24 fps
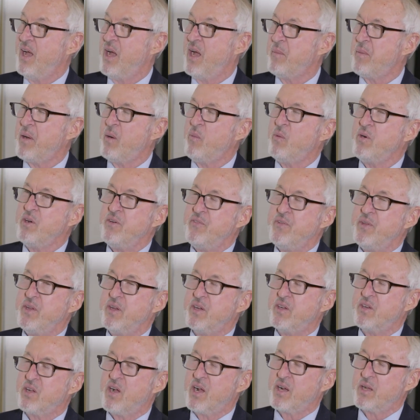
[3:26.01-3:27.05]
Um, I wonder if
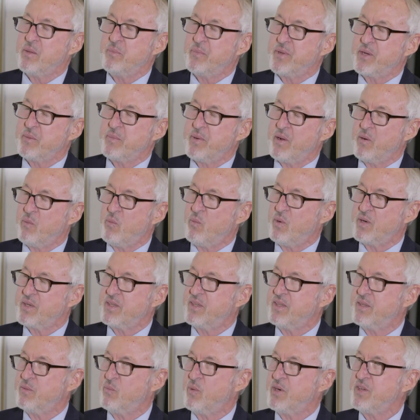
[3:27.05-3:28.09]
you can talk a bit about
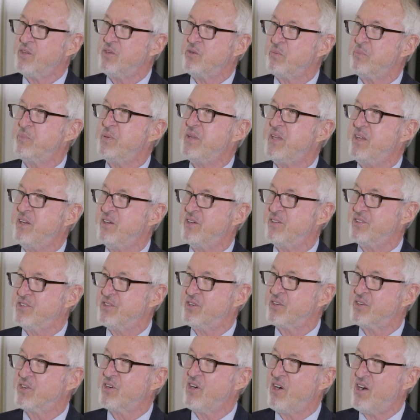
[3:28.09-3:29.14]
what, what your
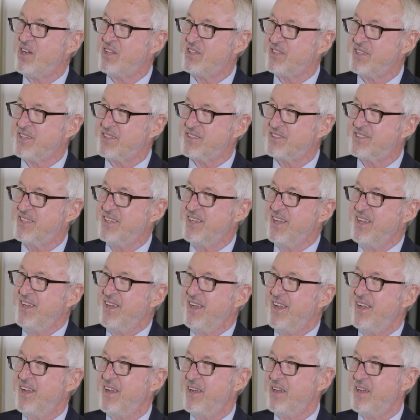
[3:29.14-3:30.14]
peers, your colleagues, hmm.